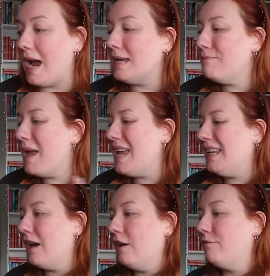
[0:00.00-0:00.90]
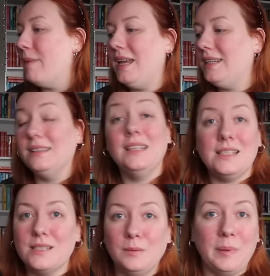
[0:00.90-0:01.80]
I may have made a
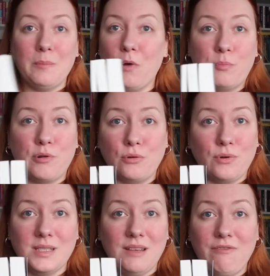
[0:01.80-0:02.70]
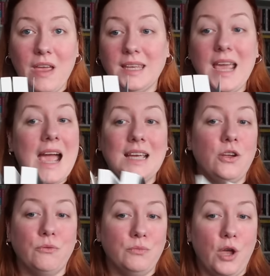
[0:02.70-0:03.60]
little bit more progress in Fake. I
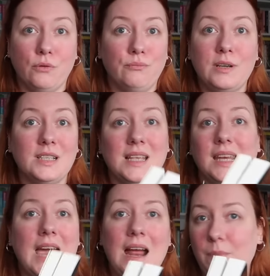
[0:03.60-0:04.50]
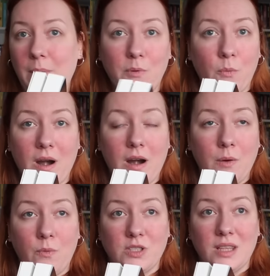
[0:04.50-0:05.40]
don't know because I can't remember where
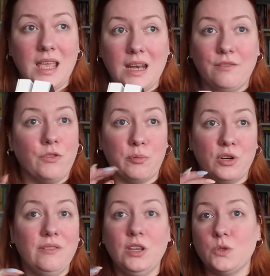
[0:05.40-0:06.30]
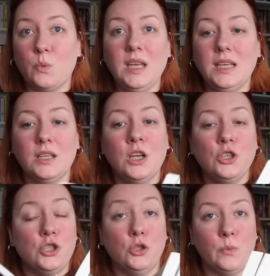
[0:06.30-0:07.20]
I was at the end of the previous week
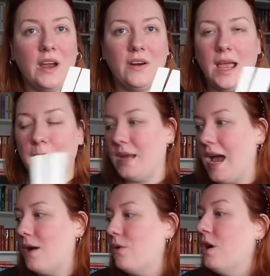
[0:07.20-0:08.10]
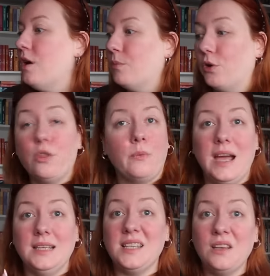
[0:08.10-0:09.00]
to where I am now. But
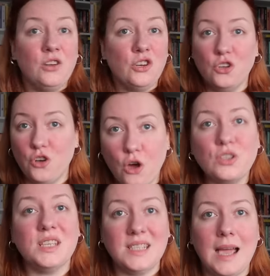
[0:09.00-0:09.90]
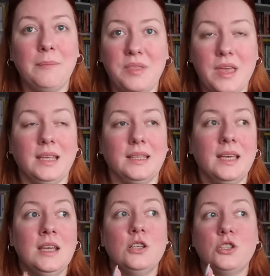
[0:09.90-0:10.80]
otherwise, not a damn thing.
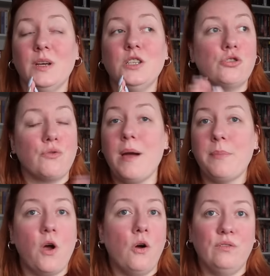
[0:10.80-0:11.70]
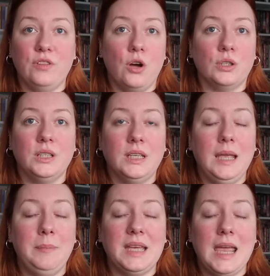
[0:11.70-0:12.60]
So I scrapped the whole vlog
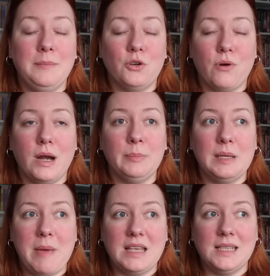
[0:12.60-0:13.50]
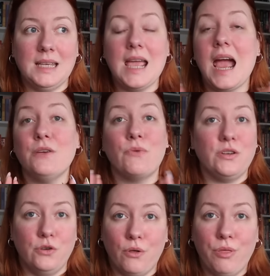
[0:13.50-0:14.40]
it became incredibly messy. I
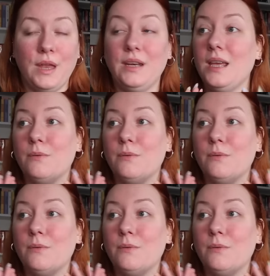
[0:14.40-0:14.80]
read nothing.